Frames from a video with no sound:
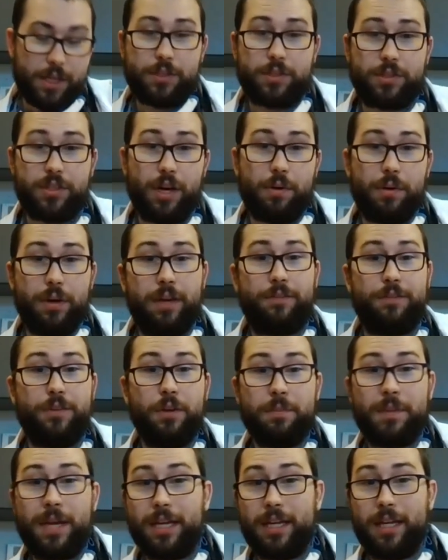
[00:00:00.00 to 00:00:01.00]
So if you're
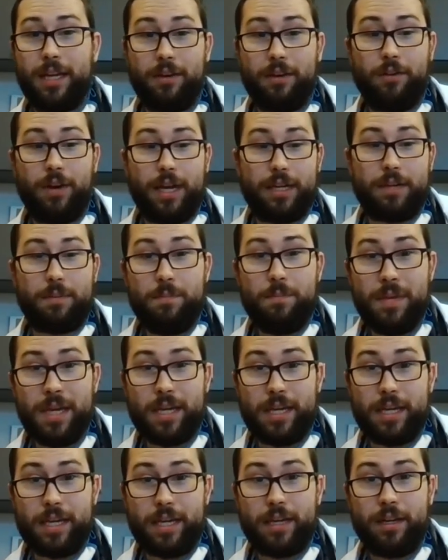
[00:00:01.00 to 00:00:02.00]
making it like
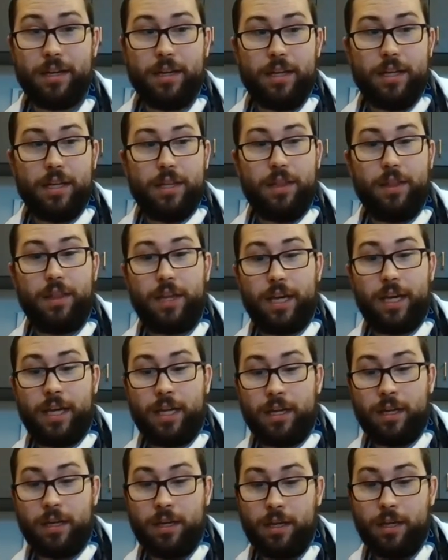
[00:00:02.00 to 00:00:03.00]
me, then
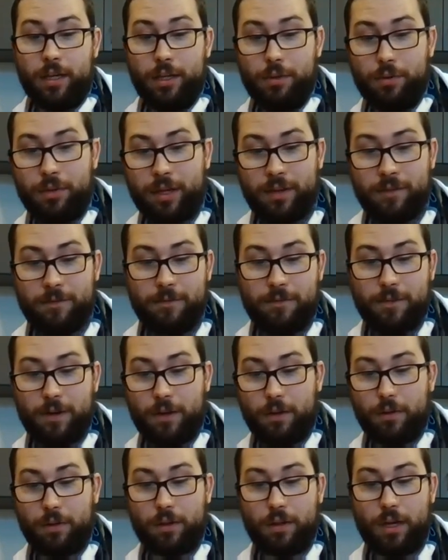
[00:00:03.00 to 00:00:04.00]
you can
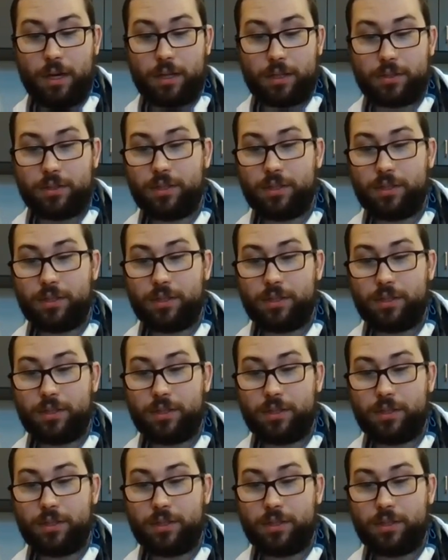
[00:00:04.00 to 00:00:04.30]
follow along.